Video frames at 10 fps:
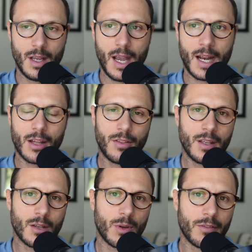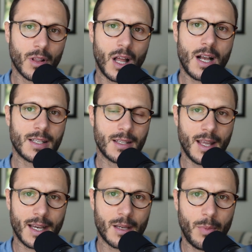And I think that we've lost
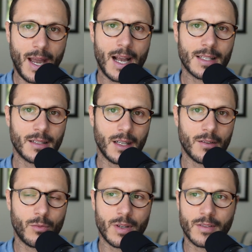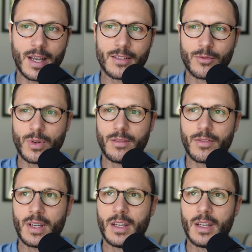that capacity as we've